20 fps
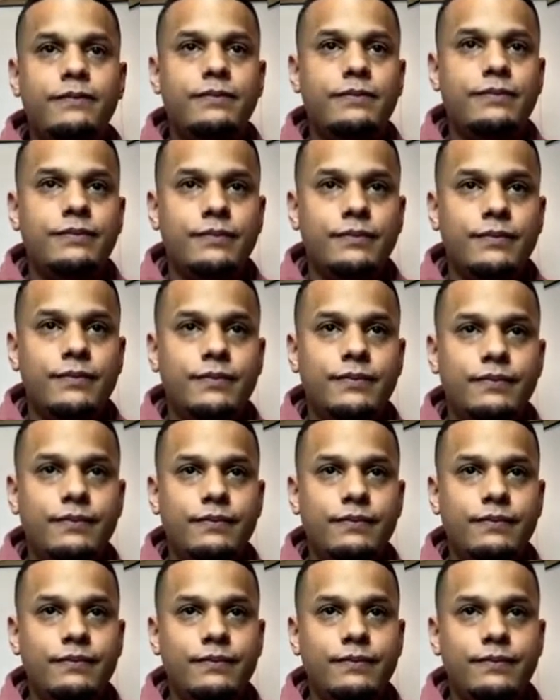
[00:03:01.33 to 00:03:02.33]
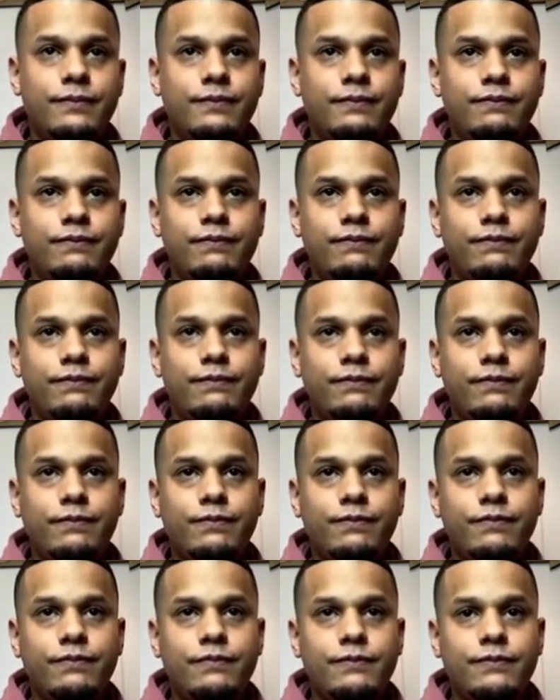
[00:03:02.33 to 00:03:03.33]

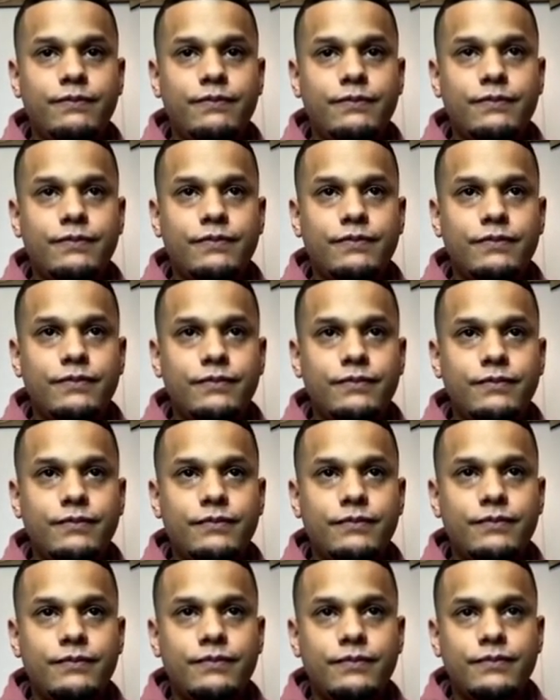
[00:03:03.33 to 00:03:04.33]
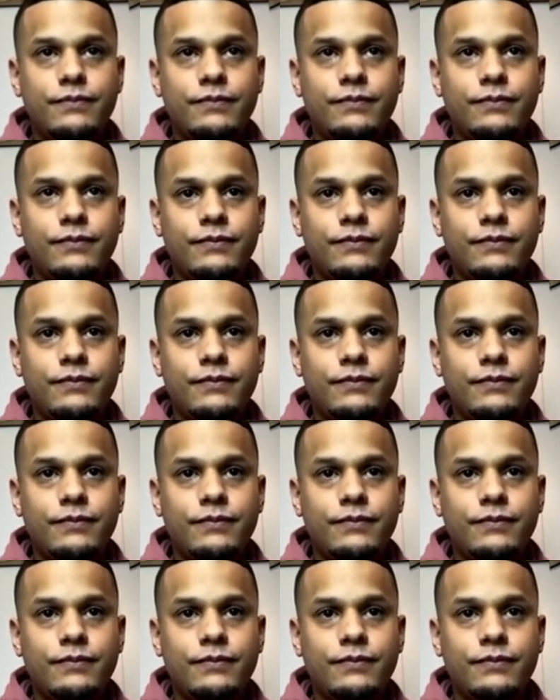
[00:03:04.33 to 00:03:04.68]
(silent)